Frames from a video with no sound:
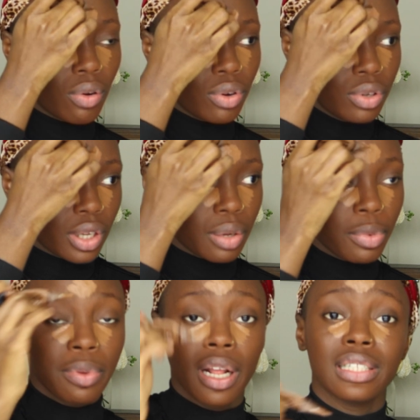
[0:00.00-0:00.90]
okay,
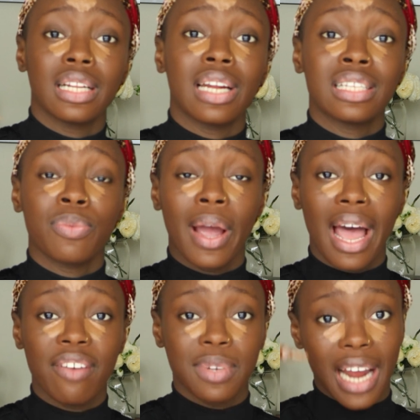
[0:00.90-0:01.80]
maybe that, and that's why
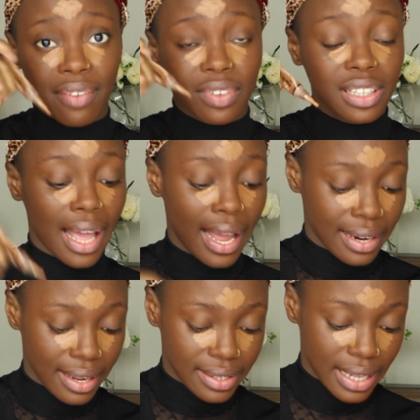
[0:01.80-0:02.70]
I've been having the
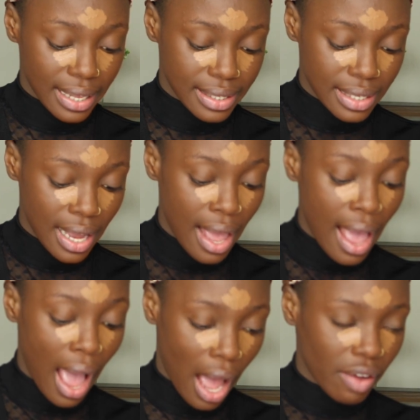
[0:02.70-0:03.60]
headaches that
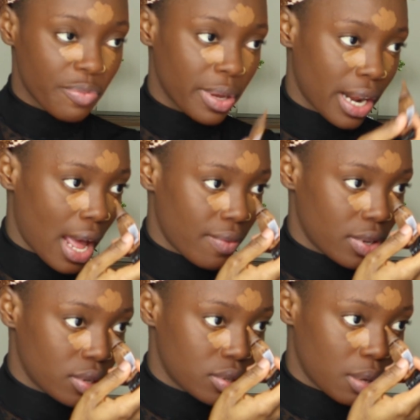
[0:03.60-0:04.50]
I've been
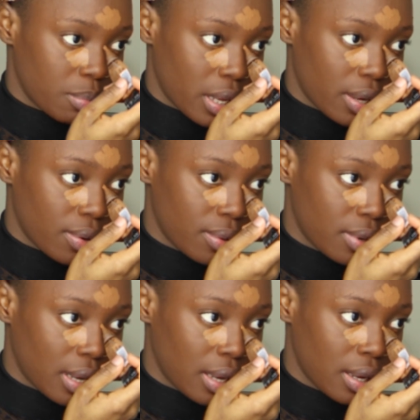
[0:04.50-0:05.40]
having. So I'm like,
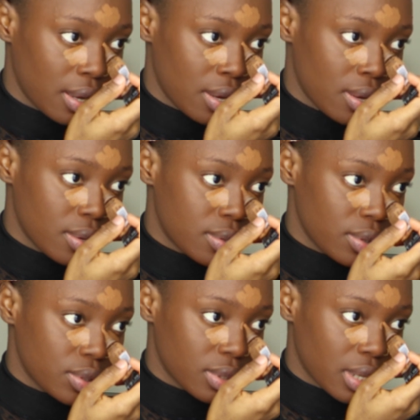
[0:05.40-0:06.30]
okay.
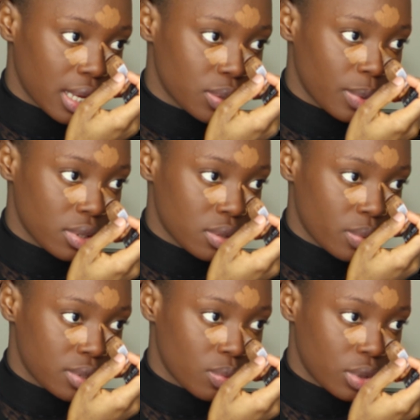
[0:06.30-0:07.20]
So she was like, so we're just
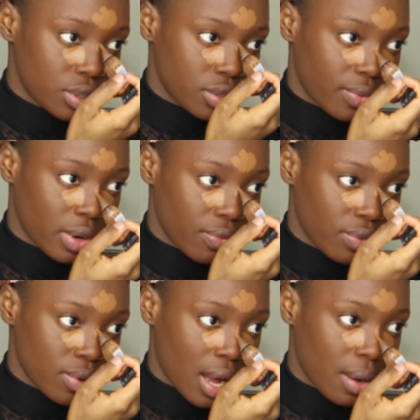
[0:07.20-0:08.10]
going to watch you for a
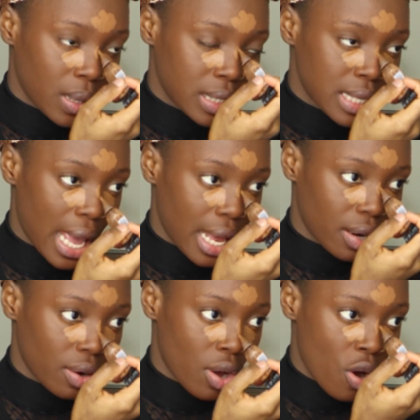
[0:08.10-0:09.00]
few hours
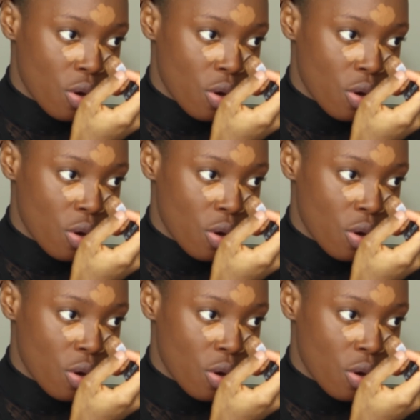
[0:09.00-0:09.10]
and